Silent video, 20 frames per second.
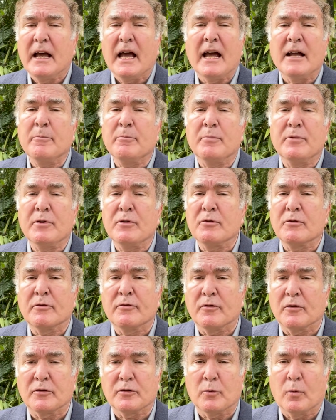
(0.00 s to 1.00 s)
and
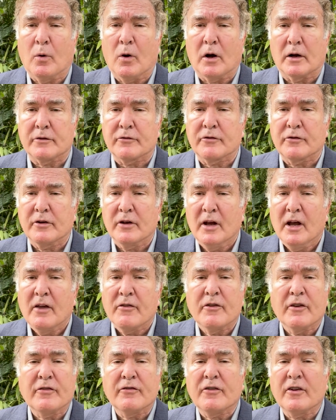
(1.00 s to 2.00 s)
beautiful to watch.
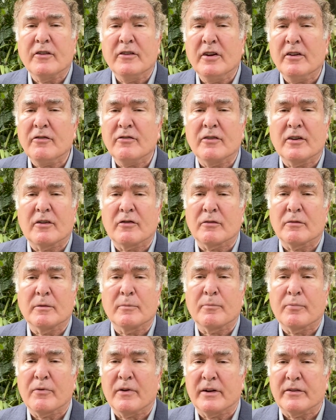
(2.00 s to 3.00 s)
The statistics are
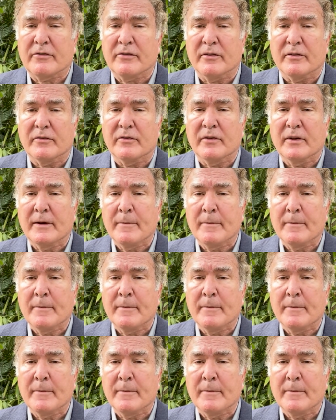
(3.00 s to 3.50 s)
impressive.